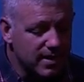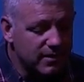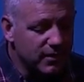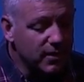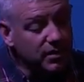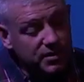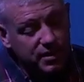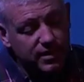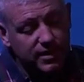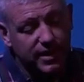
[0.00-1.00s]
those
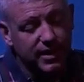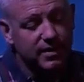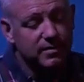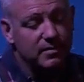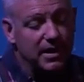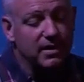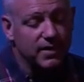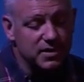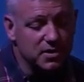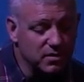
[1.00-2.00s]
here today, many of
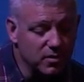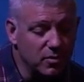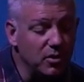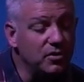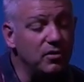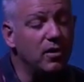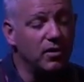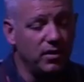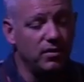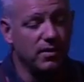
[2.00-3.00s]
us in the room who do know
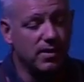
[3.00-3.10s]
you,